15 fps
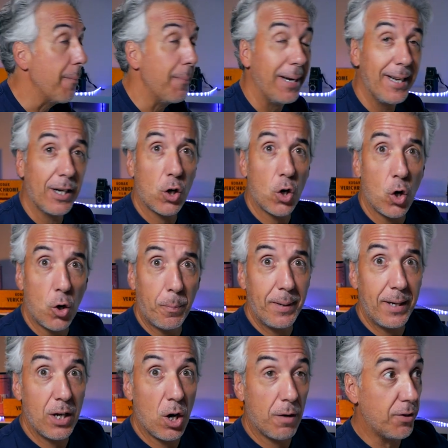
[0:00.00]
I made a
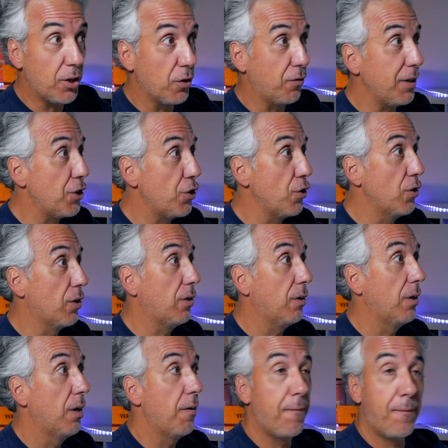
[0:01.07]
copy of the
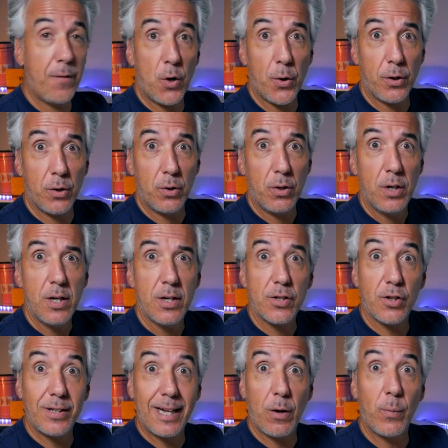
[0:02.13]
original photo
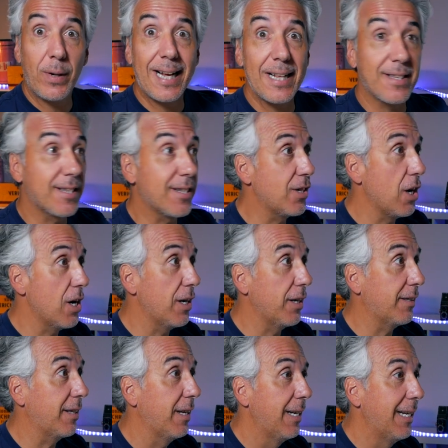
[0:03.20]
so that we can
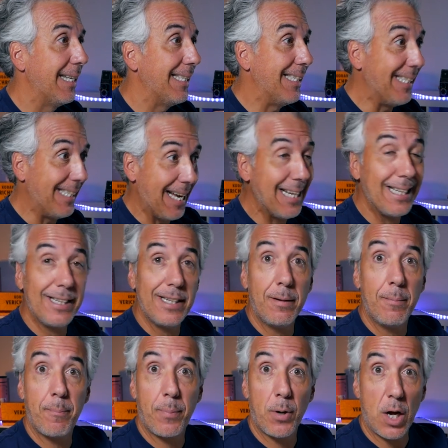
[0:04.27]
start the
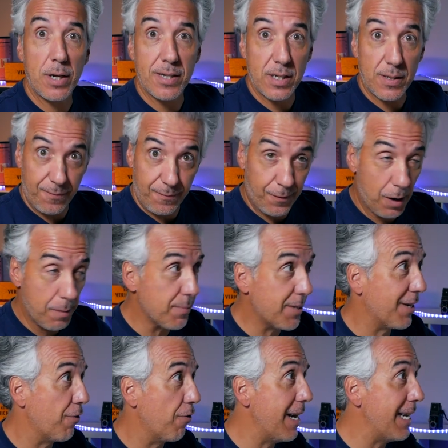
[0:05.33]
editing process from
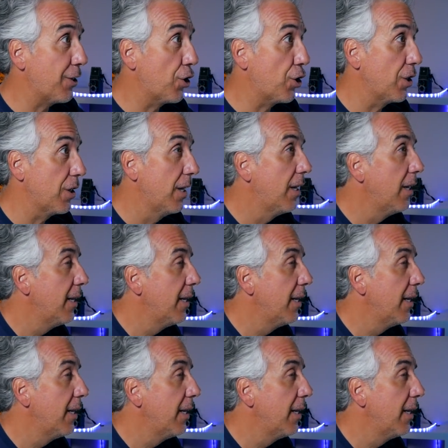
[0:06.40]
scratch.